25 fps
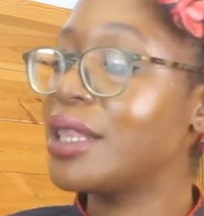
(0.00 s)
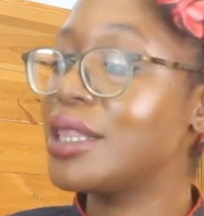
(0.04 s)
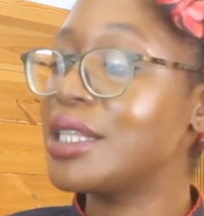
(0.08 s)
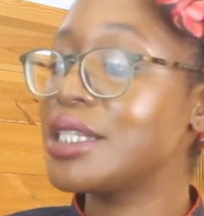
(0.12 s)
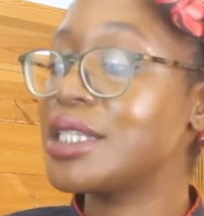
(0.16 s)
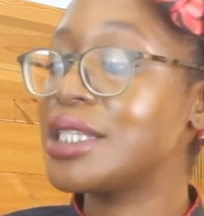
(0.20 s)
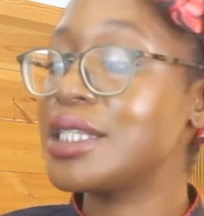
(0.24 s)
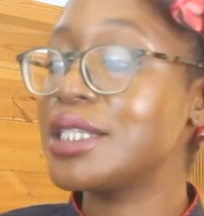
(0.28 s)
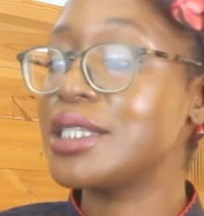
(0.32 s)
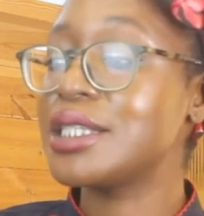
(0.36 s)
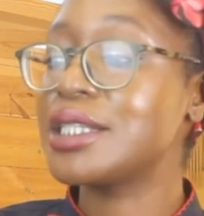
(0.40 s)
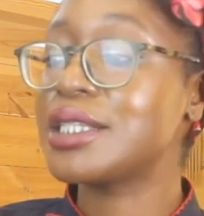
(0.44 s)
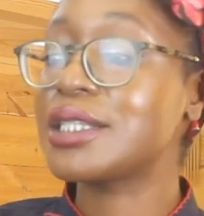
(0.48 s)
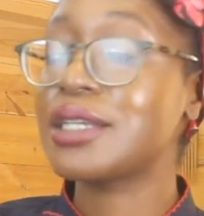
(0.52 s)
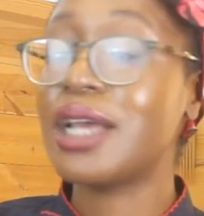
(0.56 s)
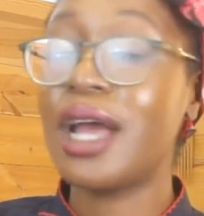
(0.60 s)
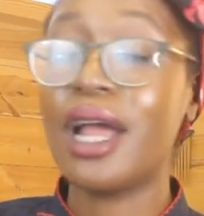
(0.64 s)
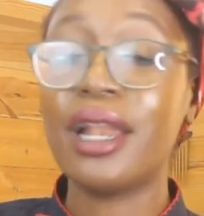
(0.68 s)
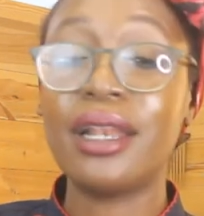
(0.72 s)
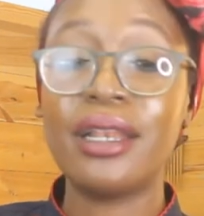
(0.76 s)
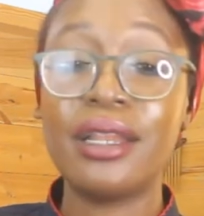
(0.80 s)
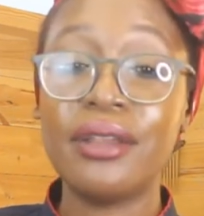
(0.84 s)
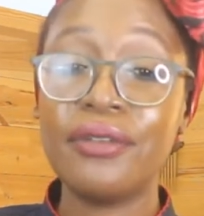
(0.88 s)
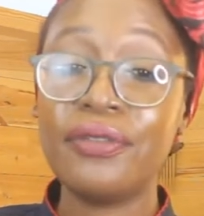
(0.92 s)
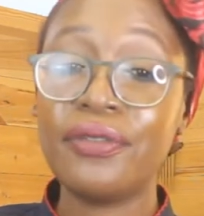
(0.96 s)
This is
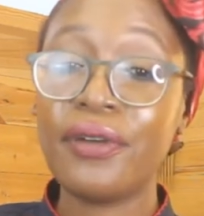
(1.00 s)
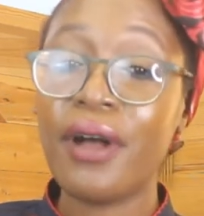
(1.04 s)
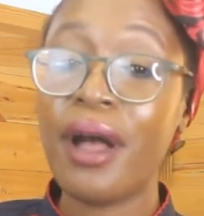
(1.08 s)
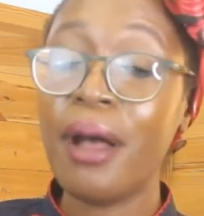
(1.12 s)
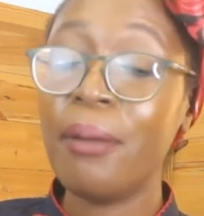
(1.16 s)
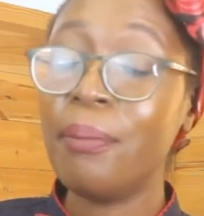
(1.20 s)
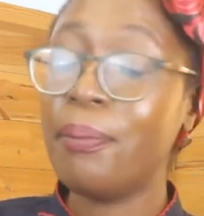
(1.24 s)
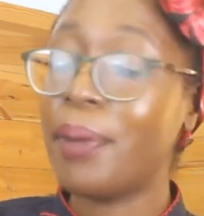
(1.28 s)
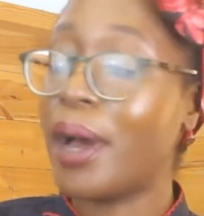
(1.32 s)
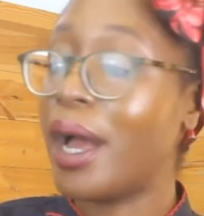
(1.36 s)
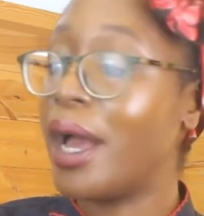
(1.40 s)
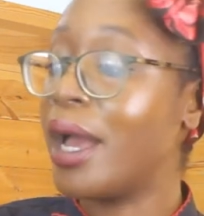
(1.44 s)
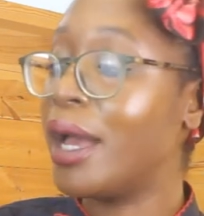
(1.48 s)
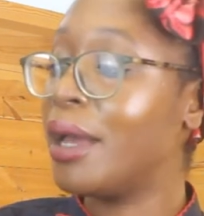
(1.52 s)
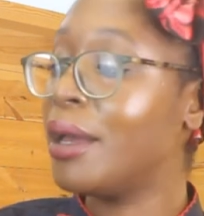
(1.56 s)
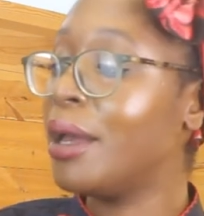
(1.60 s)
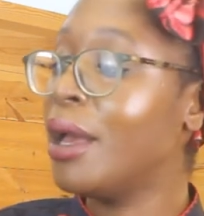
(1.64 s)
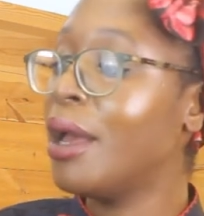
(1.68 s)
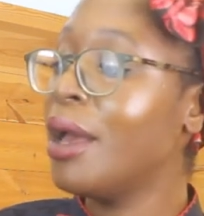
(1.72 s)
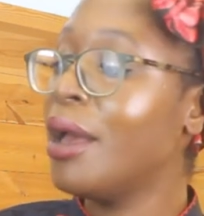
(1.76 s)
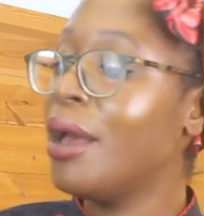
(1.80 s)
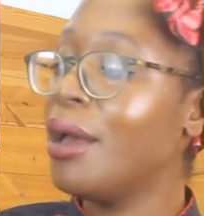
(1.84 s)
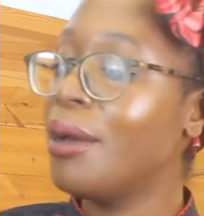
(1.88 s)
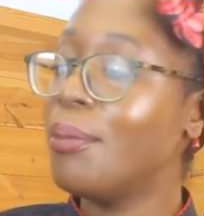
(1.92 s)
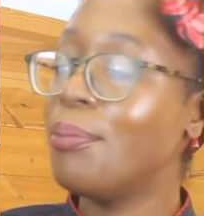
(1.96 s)
Khalifa by
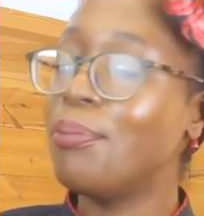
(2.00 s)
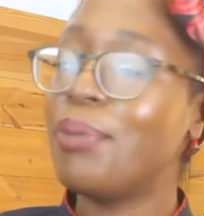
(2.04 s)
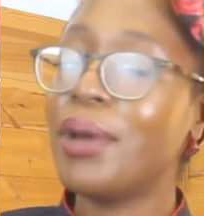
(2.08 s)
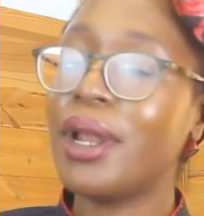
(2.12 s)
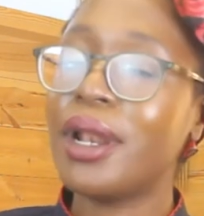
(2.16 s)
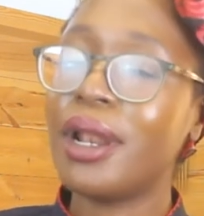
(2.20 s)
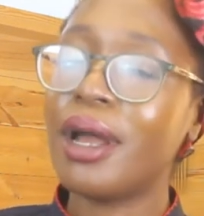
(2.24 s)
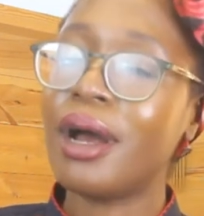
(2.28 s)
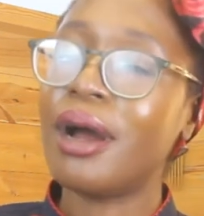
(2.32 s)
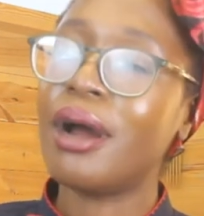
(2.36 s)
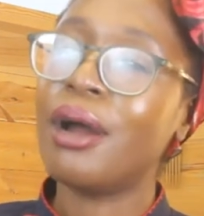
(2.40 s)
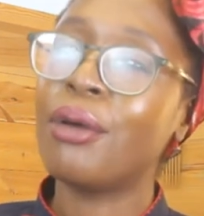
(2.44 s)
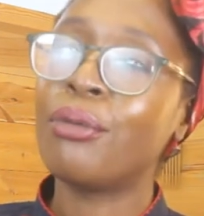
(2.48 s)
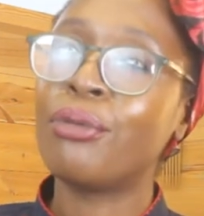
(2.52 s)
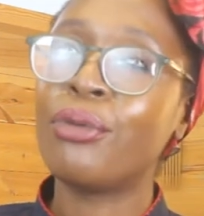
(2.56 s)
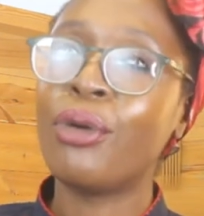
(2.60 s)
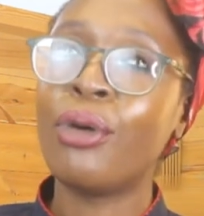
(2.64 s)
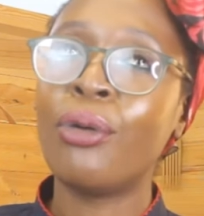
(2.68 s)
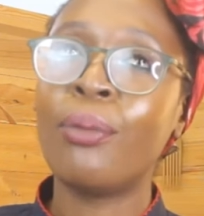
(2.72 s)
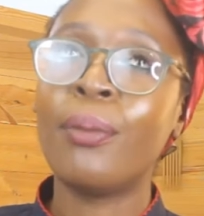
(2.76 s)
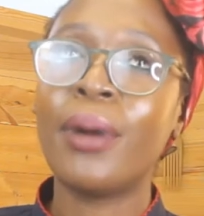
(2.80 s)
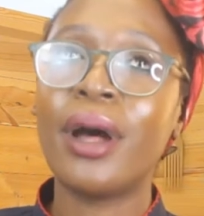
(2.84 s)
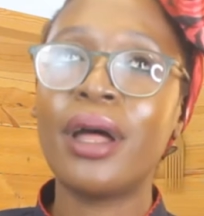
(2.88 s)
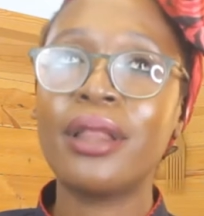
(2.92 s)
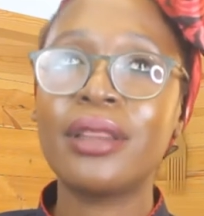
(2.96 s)
Bella
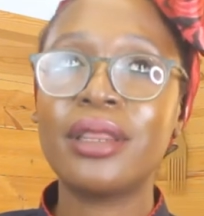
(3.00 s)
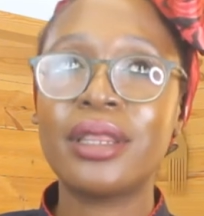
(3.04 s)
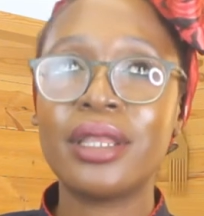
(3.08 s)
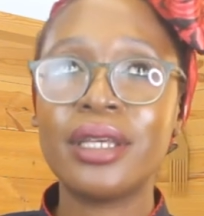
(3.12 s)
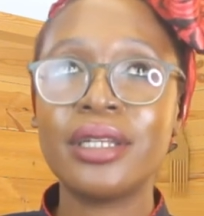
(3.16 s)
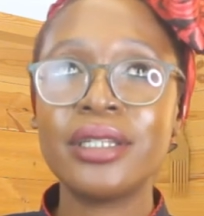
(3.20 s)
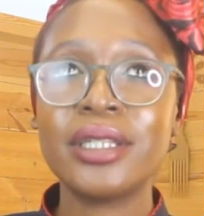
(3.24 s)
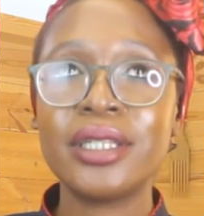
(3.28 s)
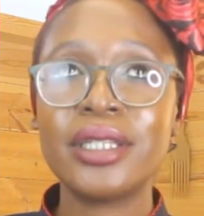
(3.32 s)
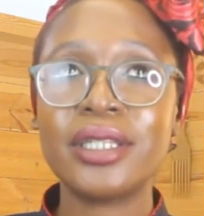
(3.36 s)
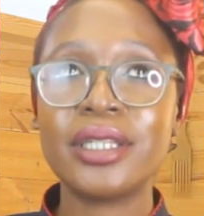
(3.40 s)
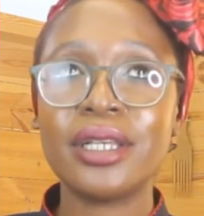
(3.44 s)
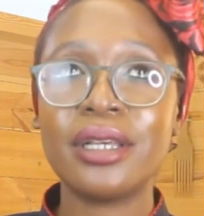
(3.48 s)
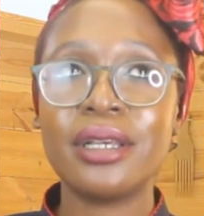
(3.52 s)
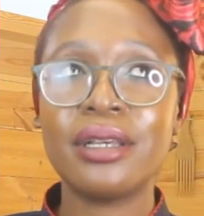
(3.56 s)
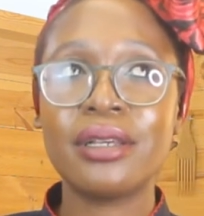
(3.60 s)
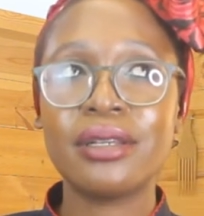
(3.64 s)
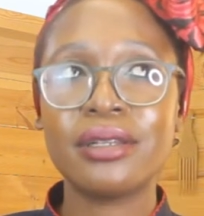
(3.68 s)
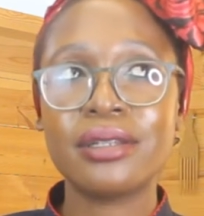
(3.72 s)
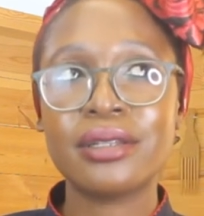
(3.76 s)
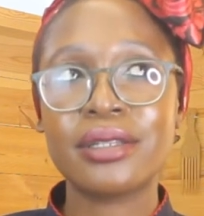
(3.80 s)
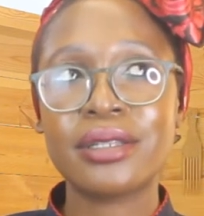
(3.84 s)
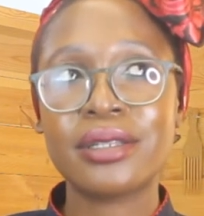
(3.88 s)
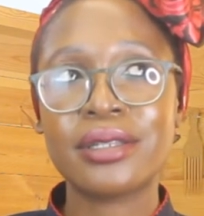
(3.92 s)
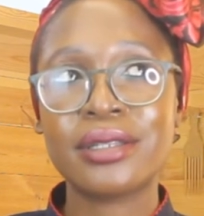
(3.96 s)
Aroma. This
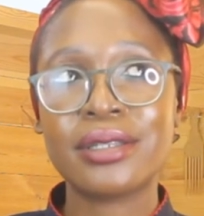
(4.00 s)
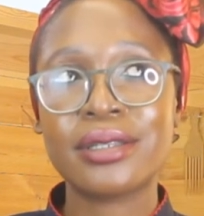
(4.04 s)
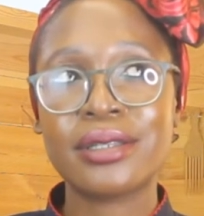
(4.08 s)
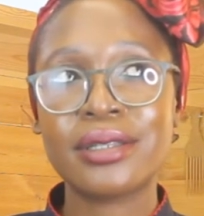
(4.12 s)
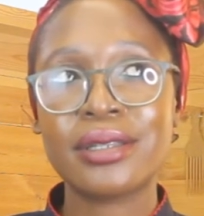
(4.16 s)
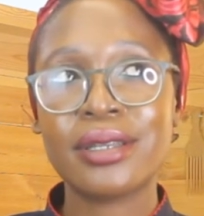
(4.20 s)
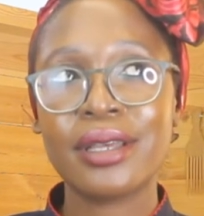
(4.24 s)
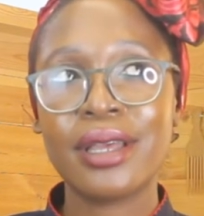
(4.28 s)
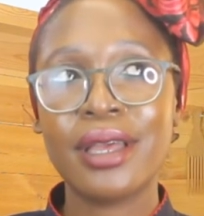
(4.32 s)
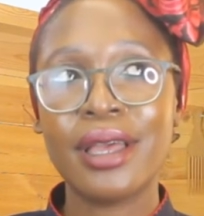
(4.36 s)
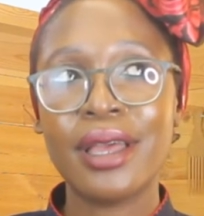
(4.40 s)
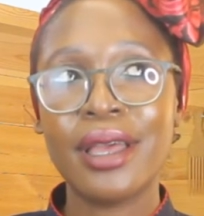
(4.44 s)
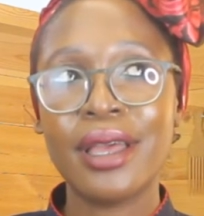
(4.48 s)
is